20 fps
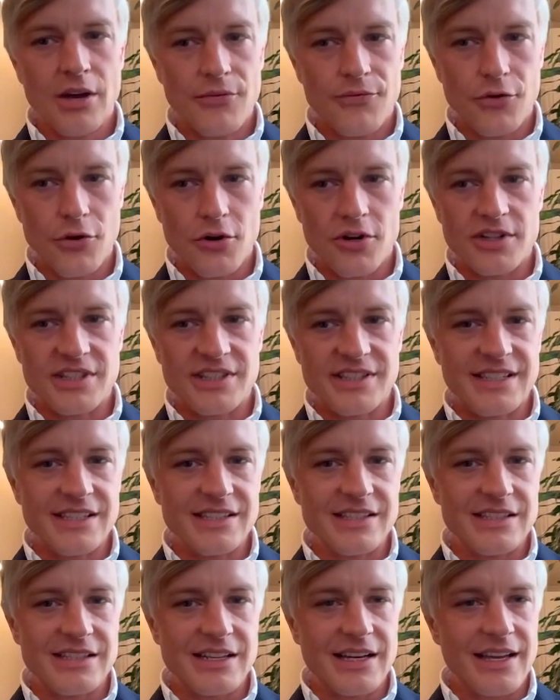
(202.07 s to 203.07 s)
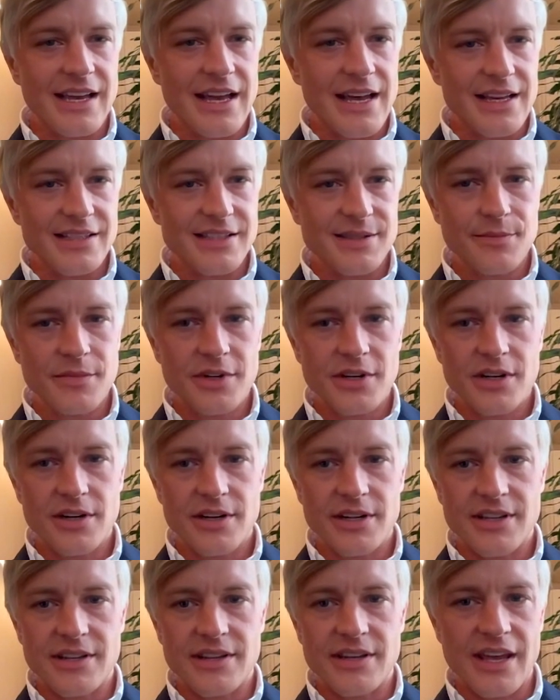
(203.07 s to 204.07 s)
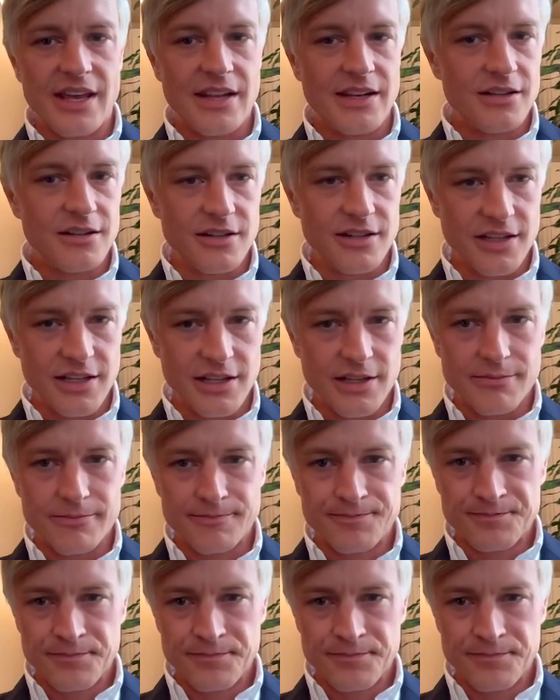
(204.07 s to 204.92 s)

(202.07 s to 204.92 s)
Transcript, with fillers: further diseases like asthma and NERD.